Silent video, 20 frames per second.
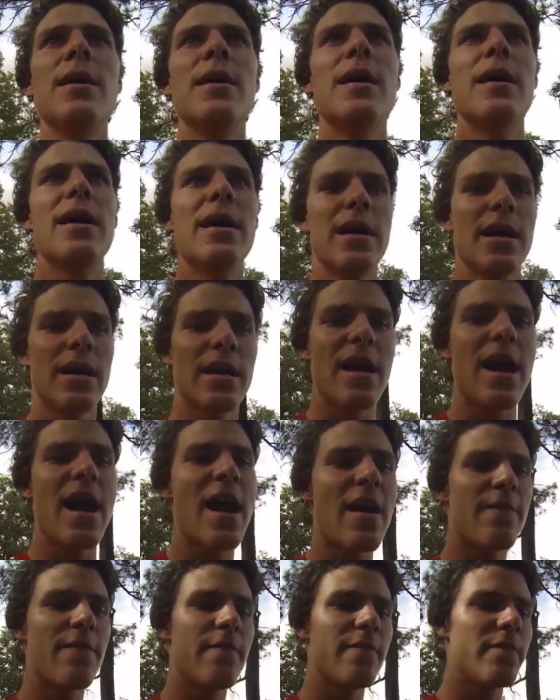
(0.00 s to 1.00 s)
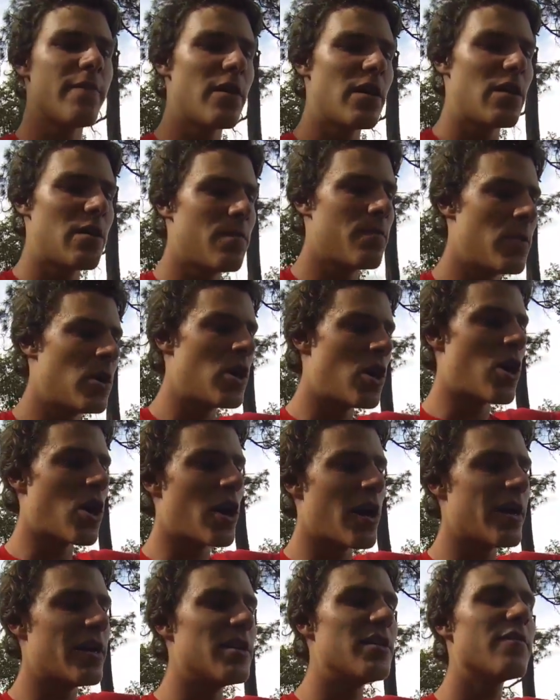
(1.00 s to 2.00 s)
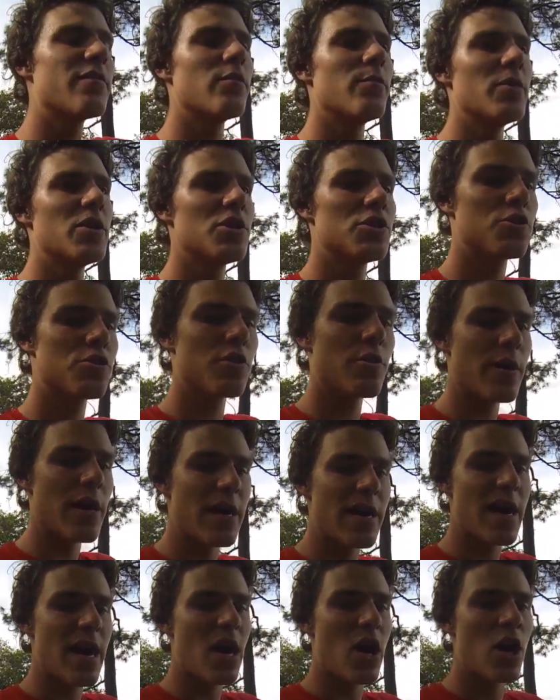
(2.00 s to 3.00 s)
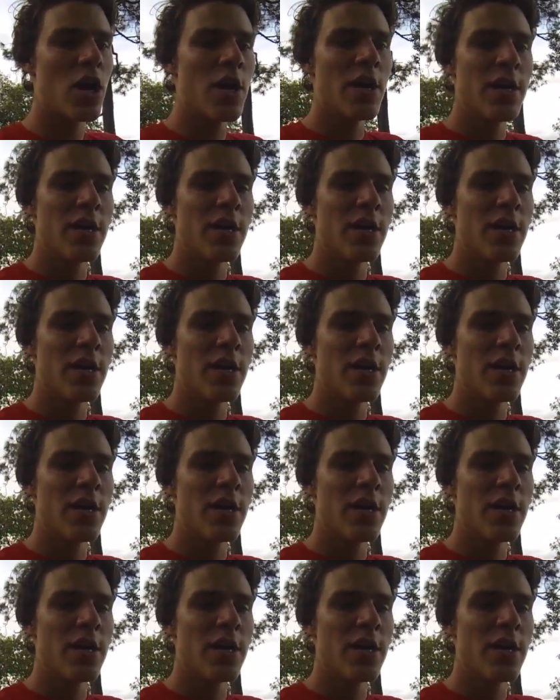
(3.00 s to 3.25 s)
And half of them are at a different ministry right now.